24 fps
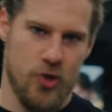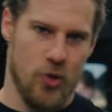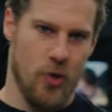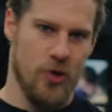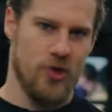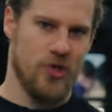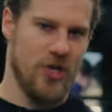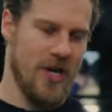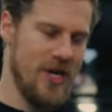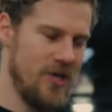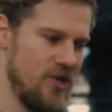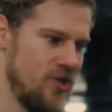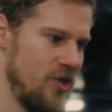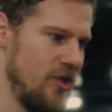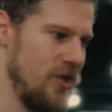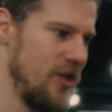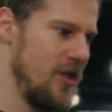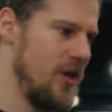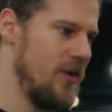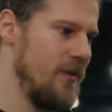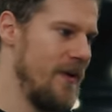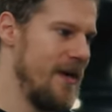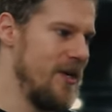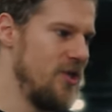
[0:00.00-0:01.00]
shortchanging
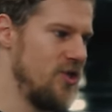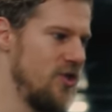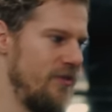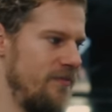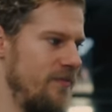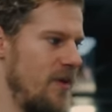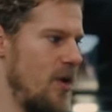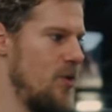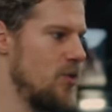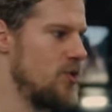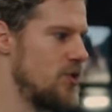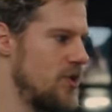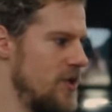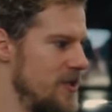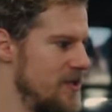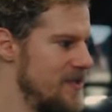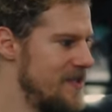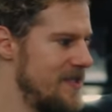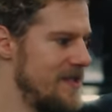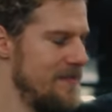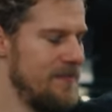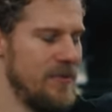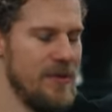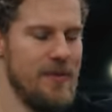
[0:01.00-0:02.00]
their range of motion
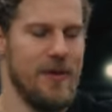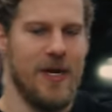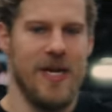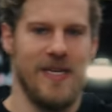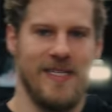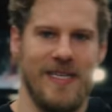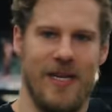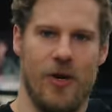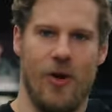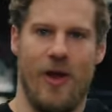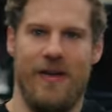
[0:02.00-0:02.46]
simply because they